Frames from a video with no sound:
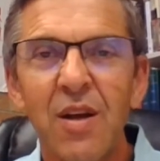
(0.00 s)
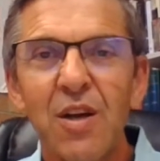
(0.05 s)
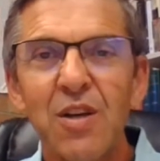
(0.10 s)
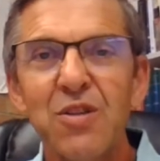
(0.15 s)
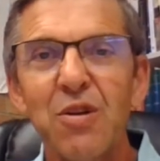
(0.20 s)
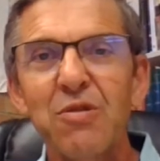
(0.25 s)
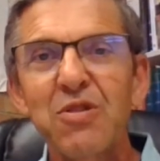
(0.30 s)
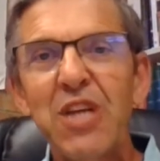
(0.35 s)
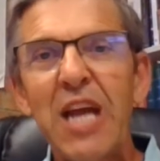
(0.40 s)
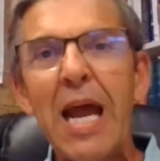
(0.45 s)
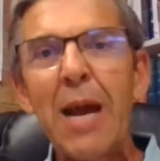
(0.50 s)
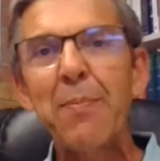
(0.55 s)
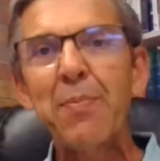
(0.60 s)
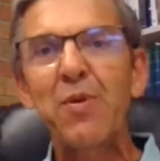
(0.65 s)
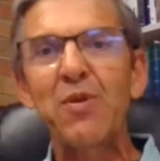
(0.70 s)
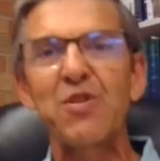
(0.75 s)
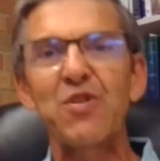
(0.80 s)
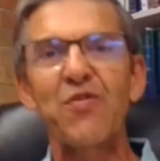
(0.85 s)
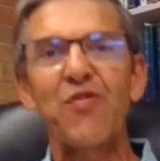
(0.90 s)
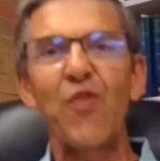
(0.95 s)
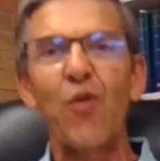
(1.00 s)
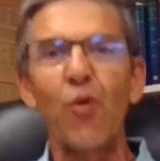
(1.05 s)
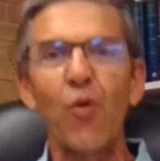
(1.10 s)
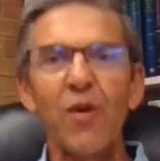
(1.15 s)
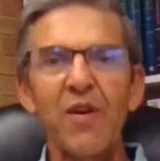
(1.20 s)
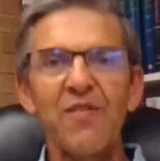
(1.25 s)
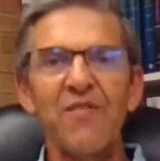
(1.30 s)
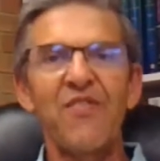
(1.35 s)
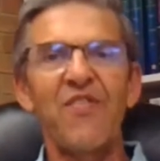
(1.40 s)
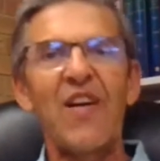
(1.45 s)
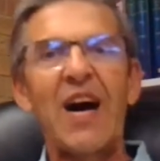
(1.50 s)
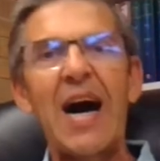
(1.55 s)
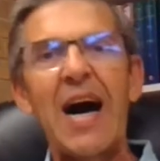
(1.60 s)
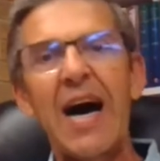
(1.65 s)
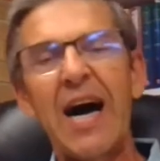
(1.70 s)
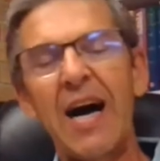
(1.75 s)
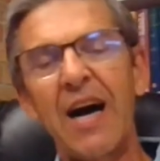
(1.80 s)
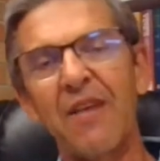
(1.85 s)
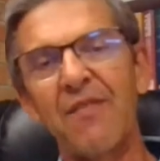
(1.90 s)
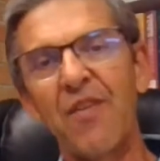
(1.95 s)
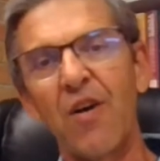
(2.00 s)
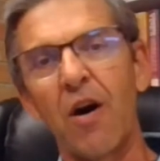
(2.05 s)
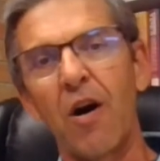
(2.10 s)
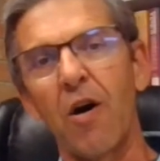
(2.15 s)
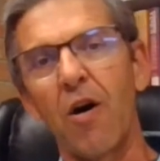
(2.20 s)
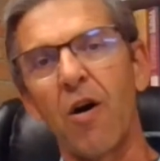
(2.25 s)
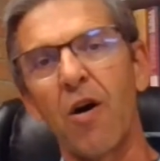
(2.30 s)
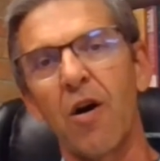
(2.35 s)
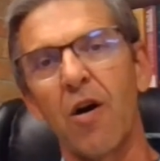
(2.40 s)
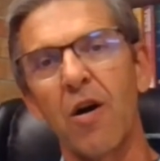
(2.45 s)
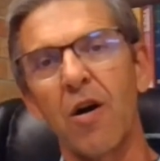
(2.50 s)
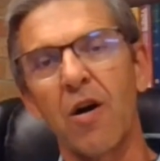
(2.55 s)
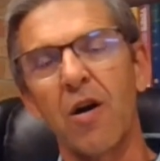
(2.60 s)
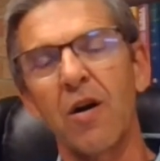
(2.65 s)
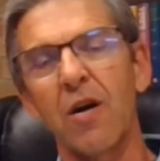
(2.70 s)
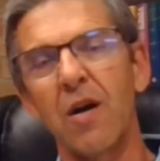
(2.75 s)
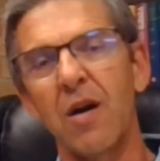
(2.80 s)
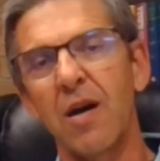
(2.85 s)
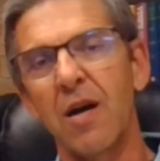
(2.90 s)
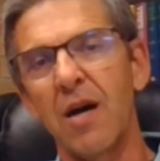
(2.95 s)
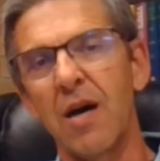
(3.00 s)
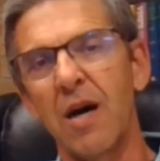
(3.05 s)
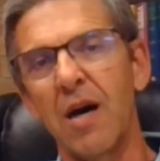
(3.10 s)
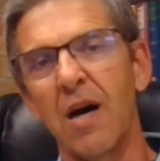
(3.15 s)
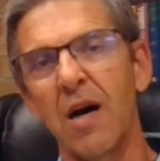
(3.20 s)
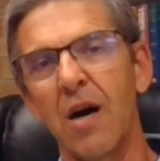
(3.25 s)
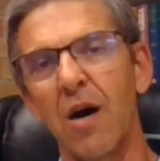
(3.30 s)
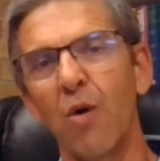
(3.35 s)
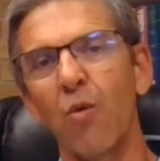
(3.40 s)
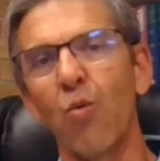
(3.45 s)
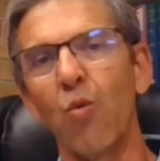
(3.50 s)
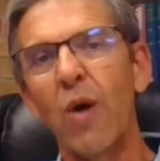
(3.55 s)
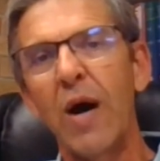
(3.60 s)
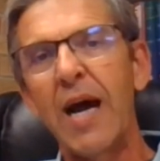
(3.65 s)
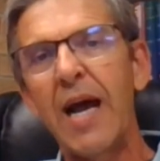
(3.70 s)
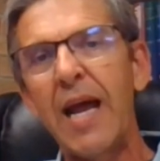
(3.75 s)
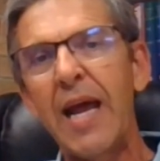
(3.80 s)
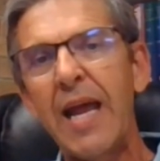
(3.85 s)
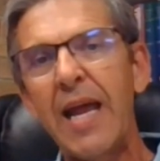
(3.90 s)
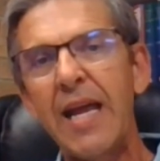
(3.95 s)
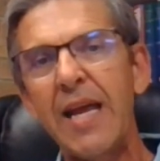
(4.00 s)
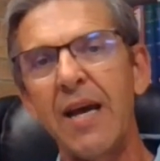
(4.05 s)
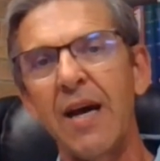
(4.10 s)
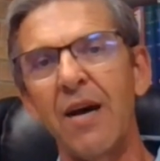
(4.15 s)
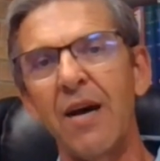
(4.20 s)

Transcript: So, chapters 4 and 5 are a way